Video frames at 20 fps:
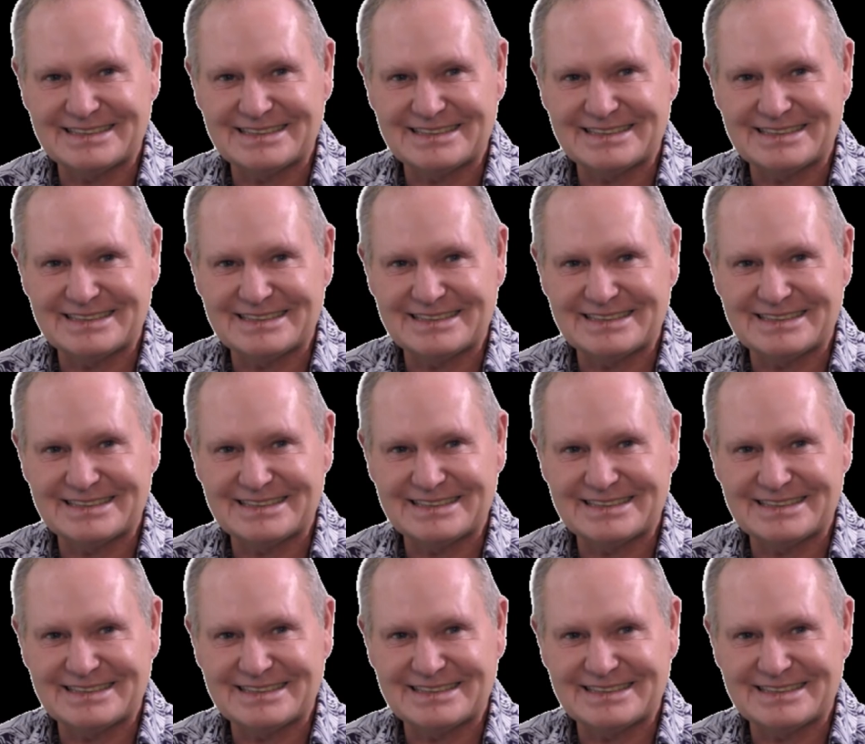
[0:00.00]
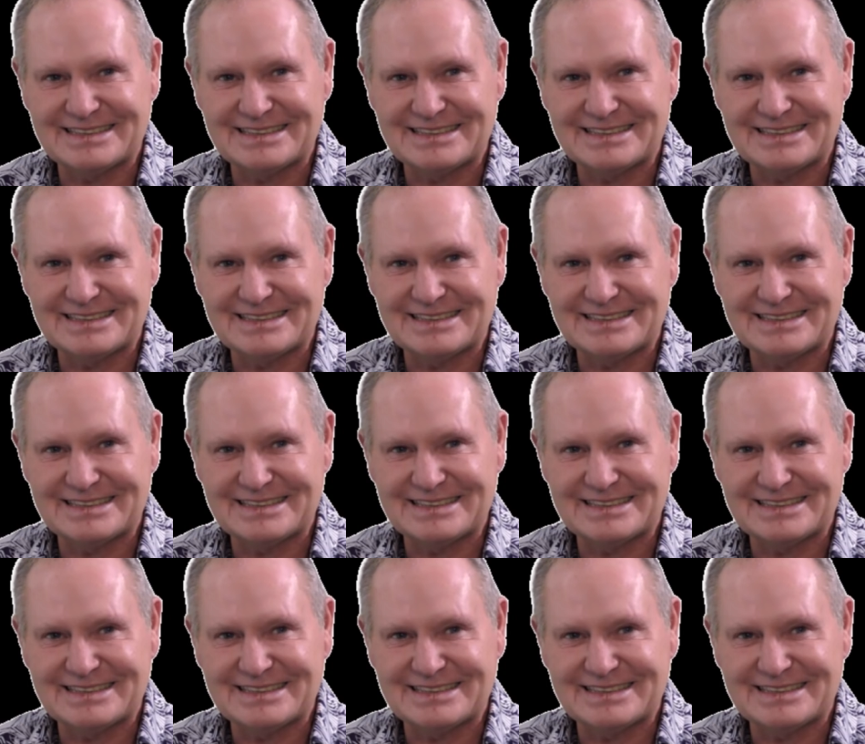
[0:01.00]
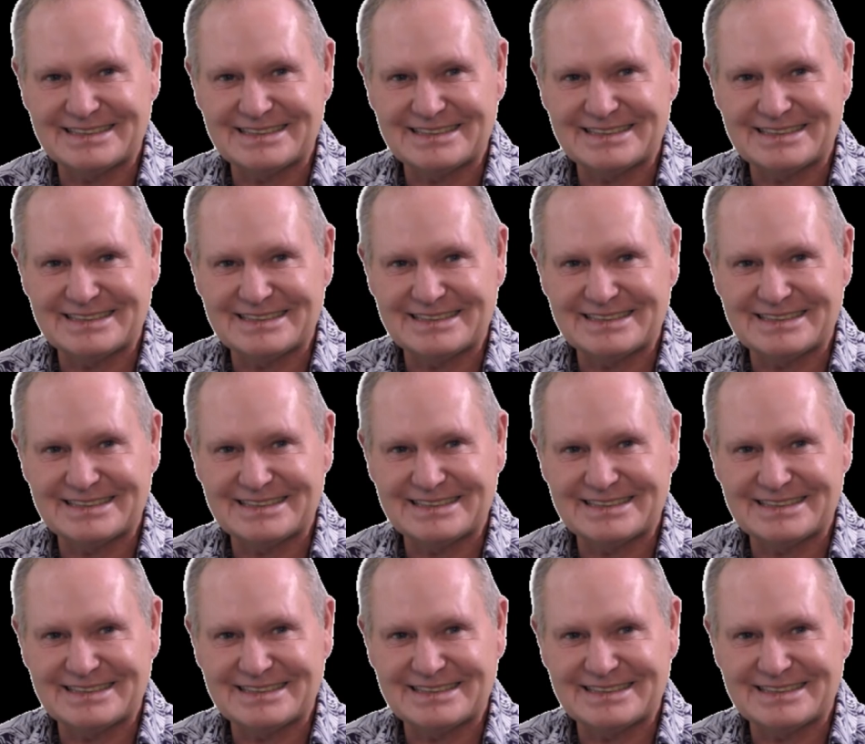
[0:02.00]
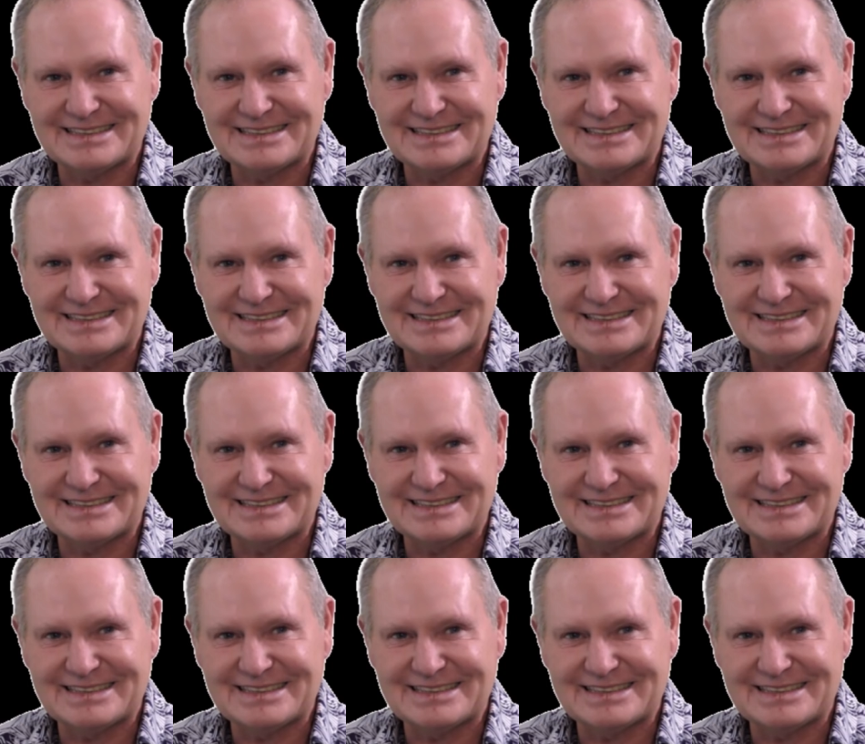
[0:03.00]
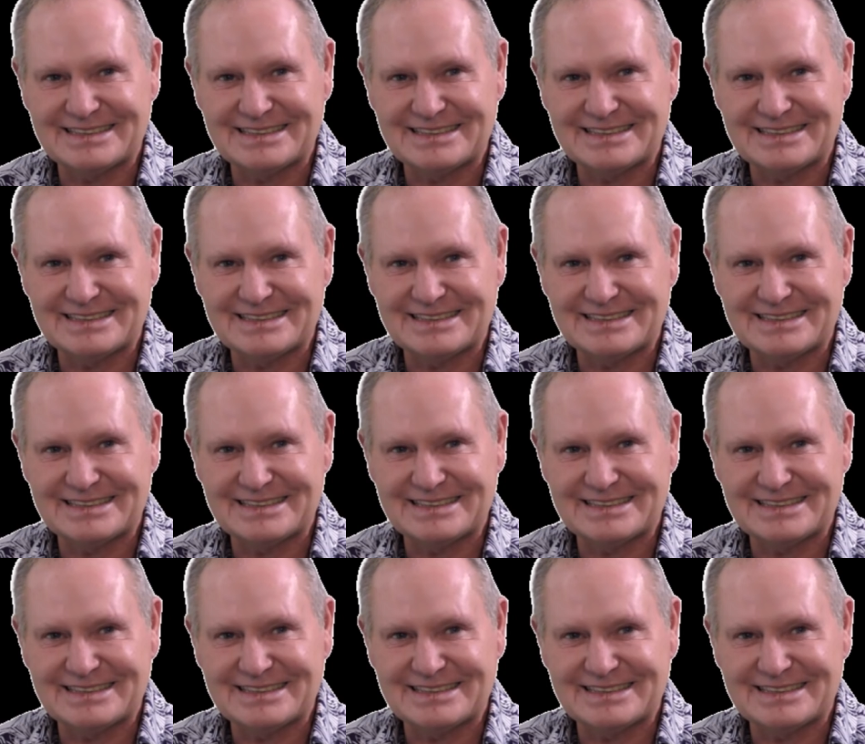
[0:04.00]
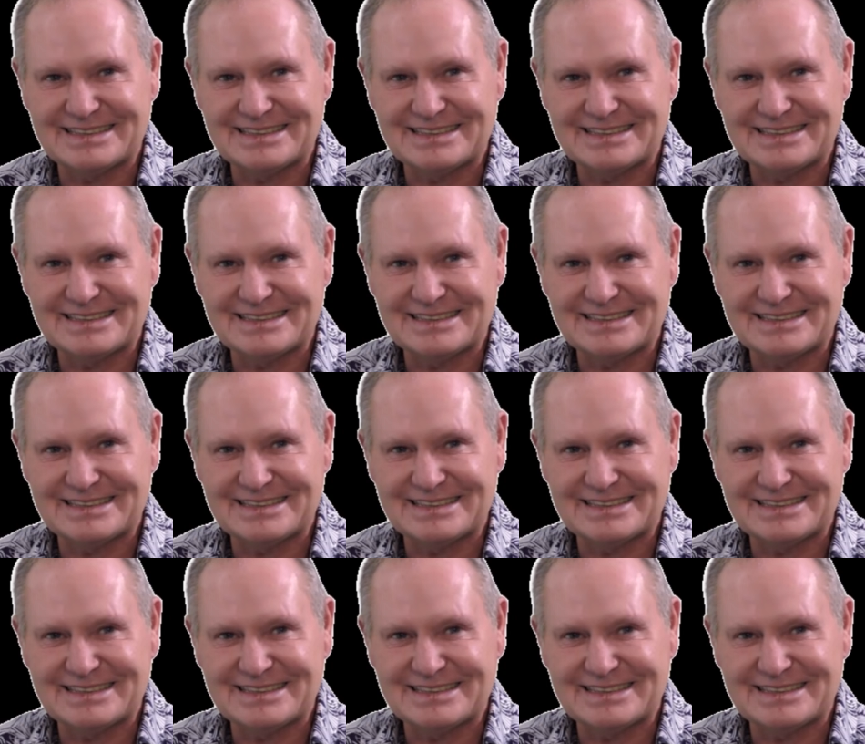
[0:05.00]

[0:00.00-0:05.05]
[no speech]